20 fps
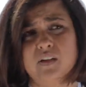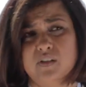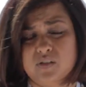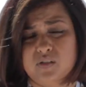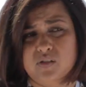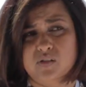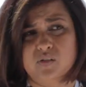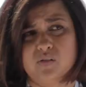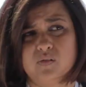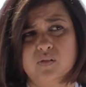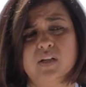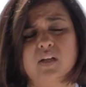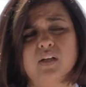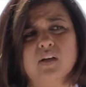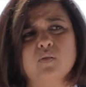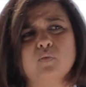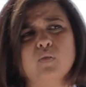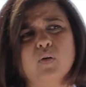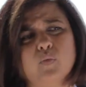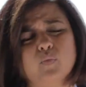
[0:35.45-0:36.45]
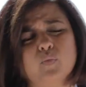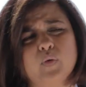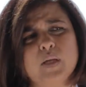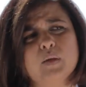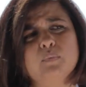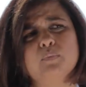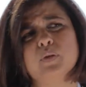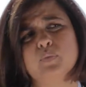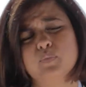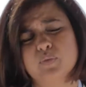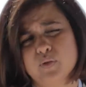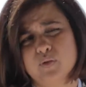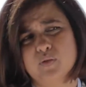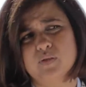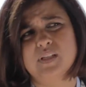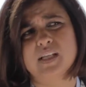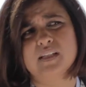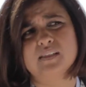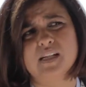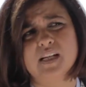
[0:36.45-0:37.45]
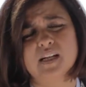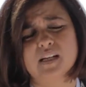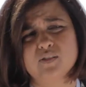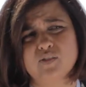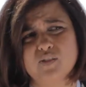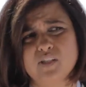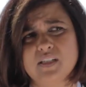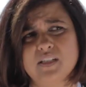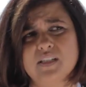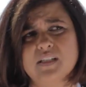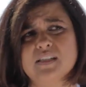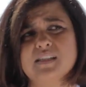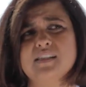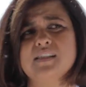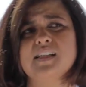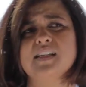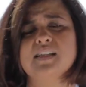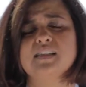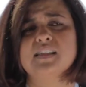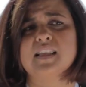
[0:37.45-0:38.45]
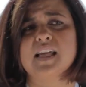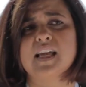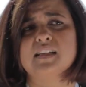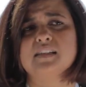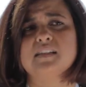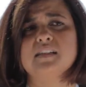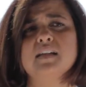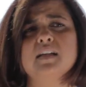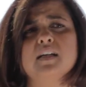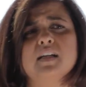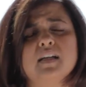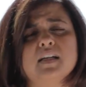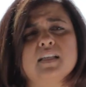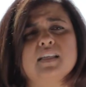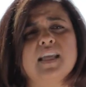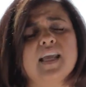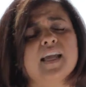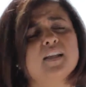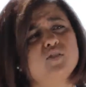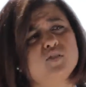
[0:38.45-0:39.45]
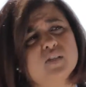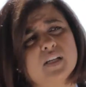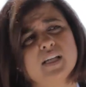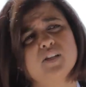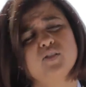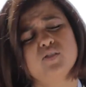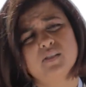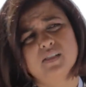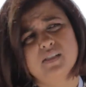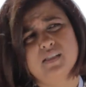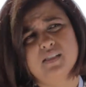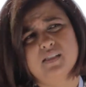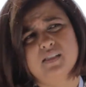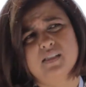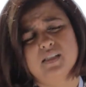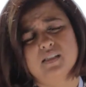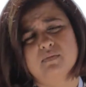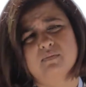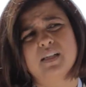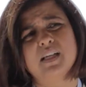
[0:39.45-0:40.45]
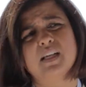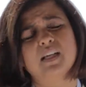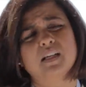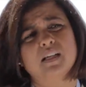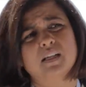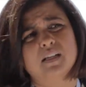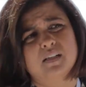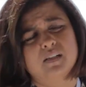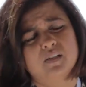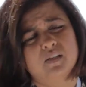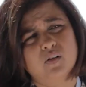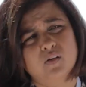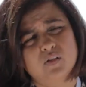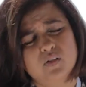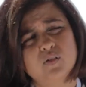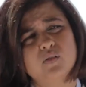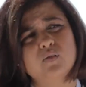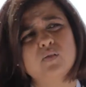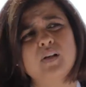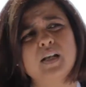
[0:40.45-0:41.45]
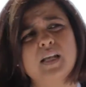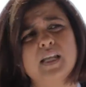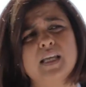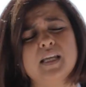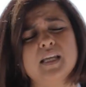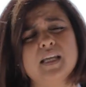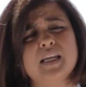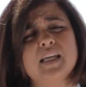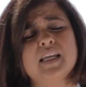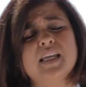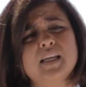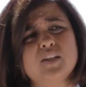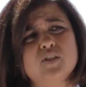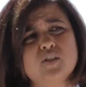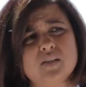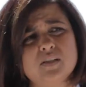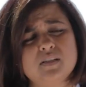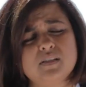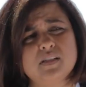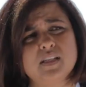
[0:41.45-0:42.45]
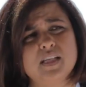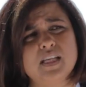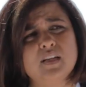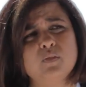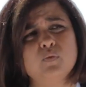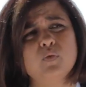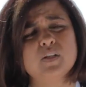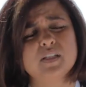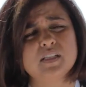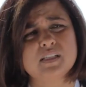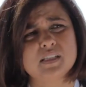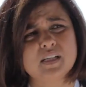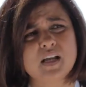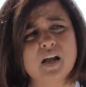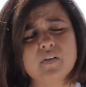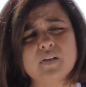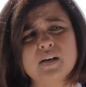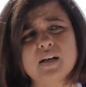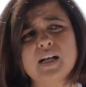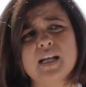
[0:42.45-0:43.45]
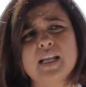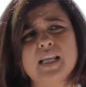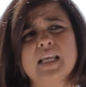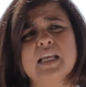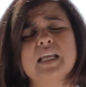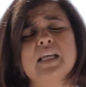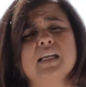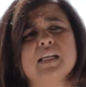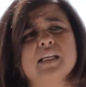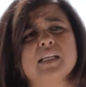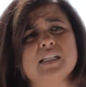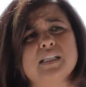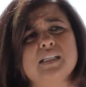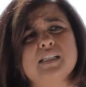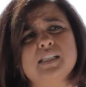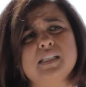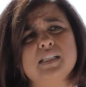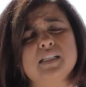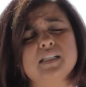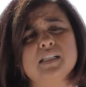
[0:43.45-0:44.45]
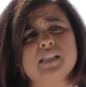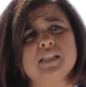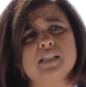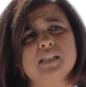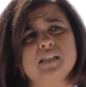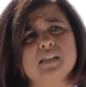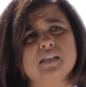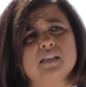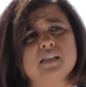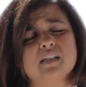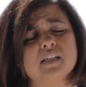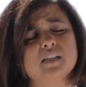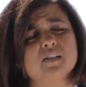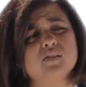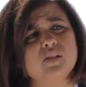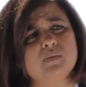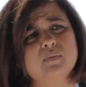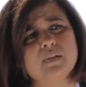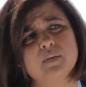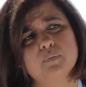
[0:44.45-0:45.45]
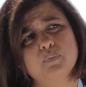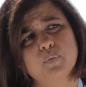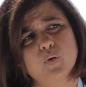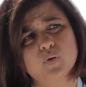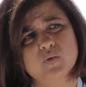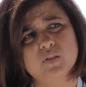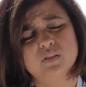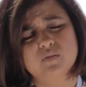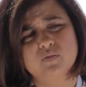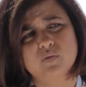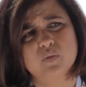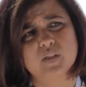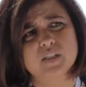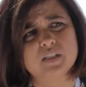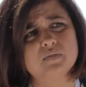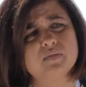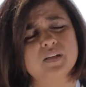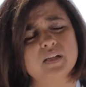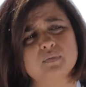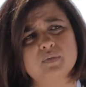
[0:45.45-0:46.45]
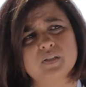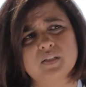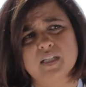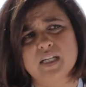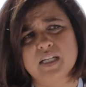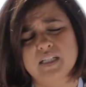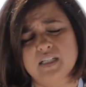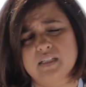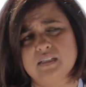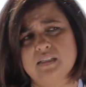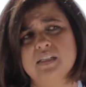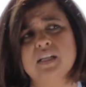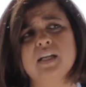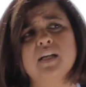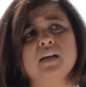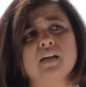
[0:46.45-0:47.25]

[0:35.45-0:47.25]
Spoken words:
So what we propose as Little Genius is that the education system not only engages in what is currently considered extremely important for world development, that is